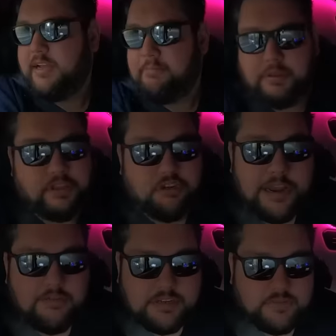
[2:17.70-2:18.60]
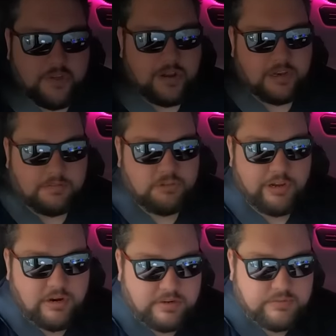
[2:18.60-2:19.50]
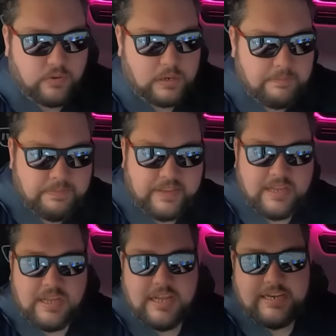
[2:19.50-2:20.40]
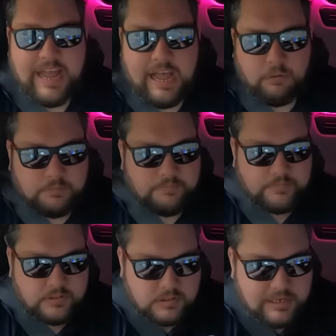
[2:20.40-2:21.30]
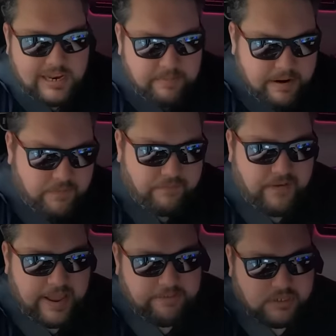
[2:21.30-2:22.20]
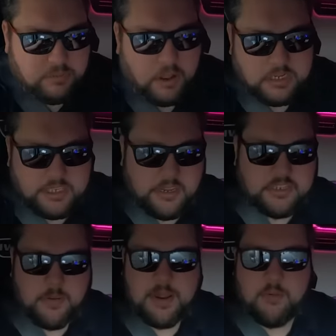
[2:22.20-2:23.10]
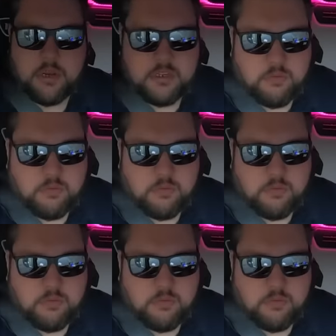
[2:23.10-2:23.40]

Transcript: but the trailer is full. Now, a little bit of a favor to ask you. So anyone who's